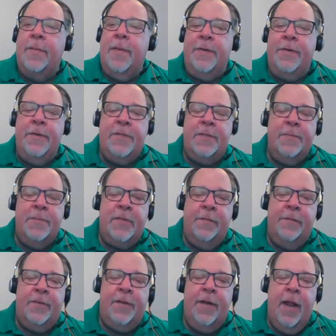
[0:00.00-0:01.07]
introduce
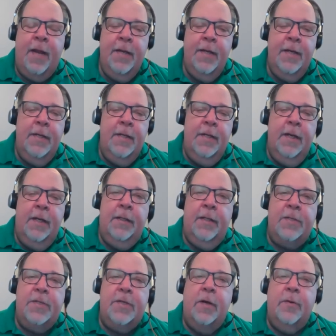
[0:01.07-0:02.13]
themselves today.
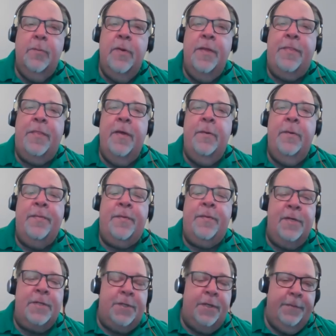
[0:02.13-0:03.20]
Let's start with
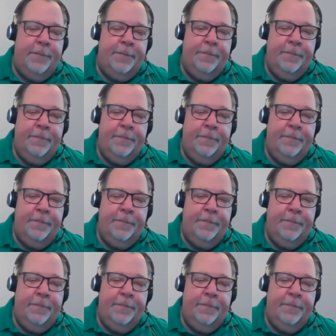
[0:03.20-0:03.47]
Christian.